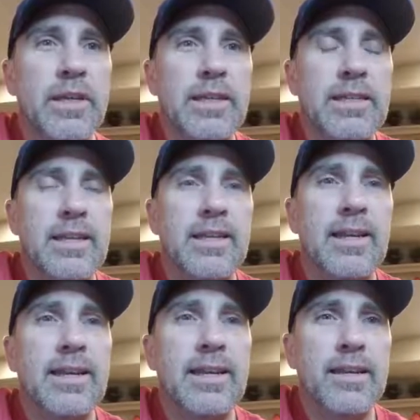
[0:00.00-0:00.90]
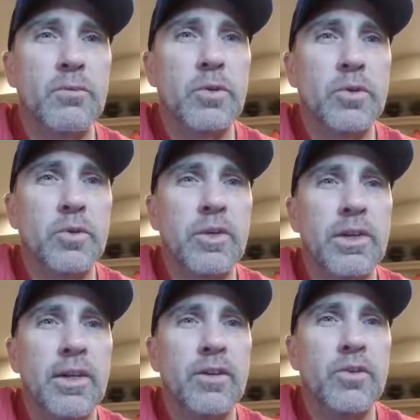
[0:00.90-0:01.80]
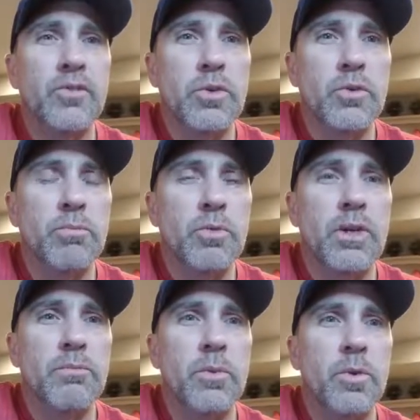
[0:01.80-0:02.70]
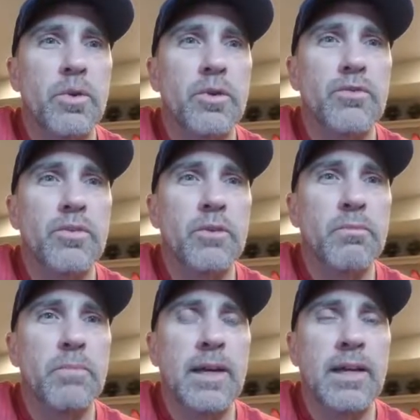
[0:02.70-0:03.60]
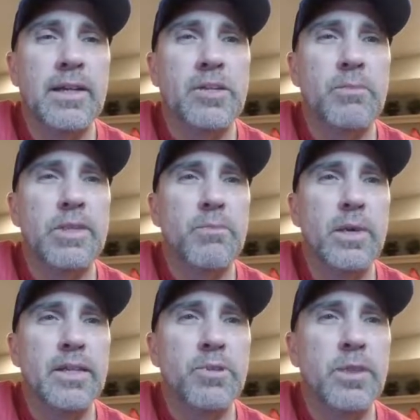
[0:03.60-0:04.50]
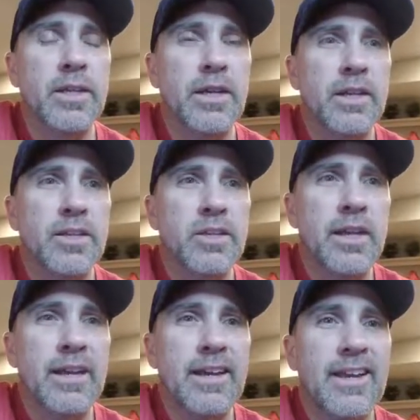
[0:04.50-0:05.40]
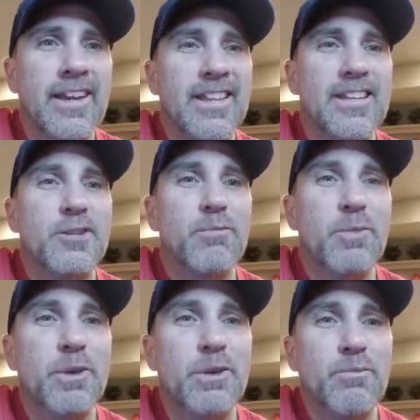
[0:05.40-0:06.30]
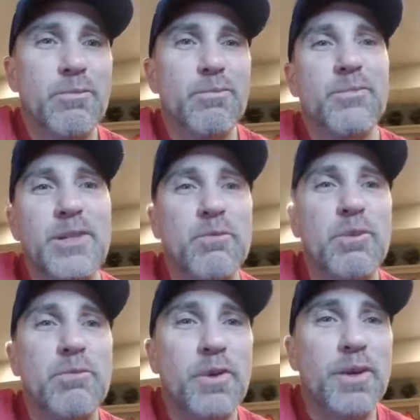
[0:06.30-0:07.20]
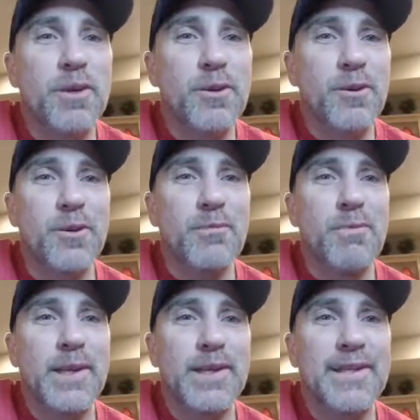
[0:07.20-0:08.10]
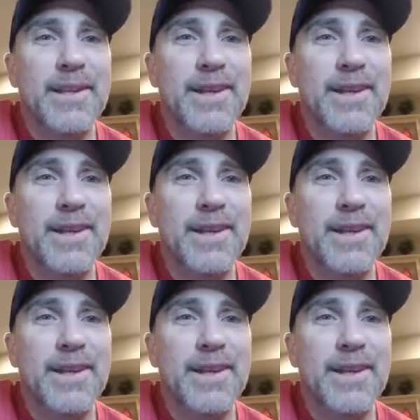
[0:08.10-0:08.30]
at 9 a.m. We're doing an interview with Brett Borg from Schmidt's Pastry Cottage. That should be pretty cool. But